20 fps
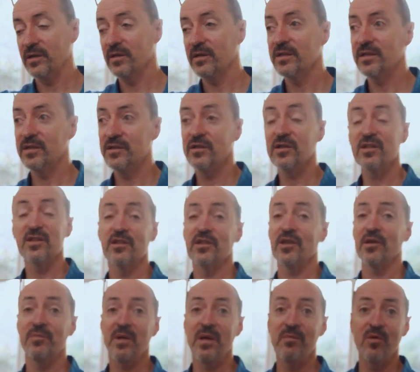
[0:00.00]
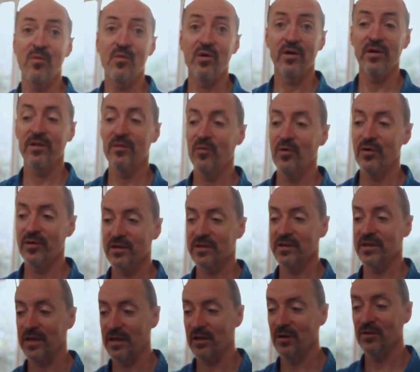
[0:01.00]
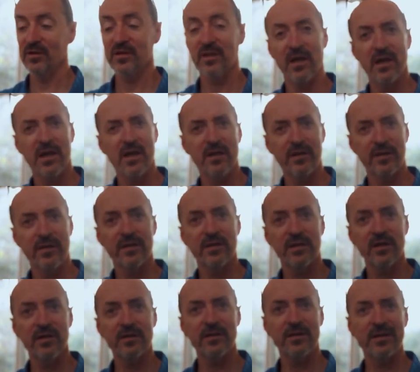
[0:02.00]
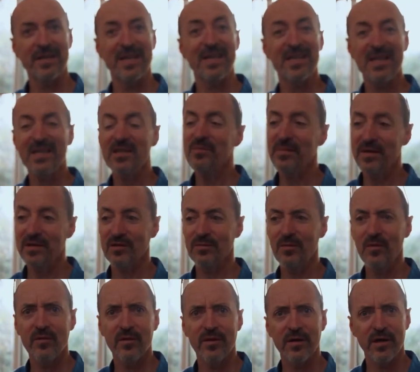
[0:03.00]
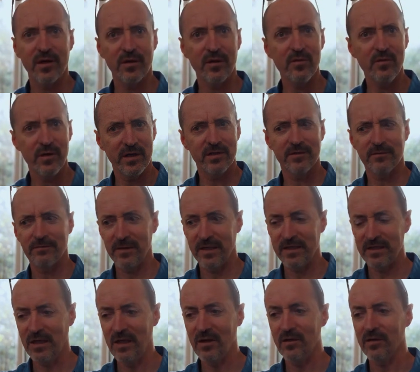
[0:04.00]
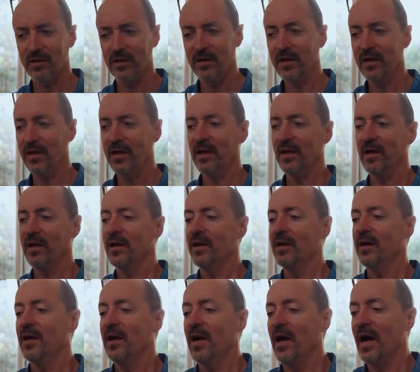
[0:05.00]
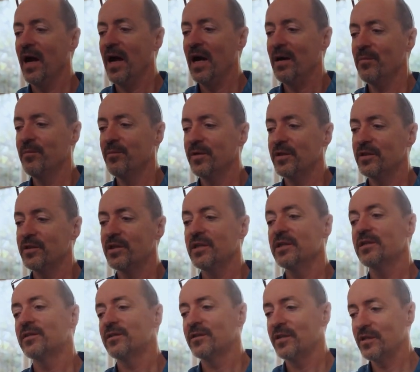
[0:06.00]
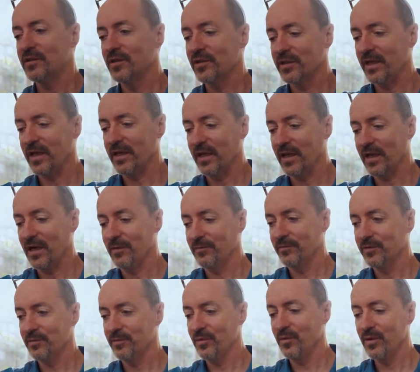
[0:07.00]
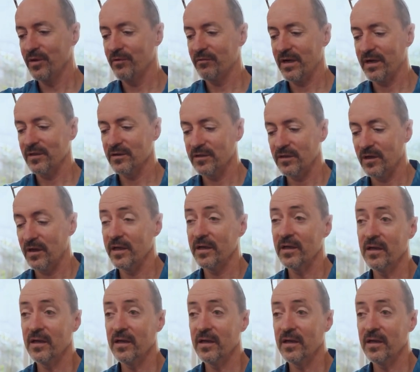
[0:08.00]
This is just to show people what the snake looks like, kind of the size of the snake. It's actually a bit smaller than I thought. It's long, but she's just getting it comfortable with her outside.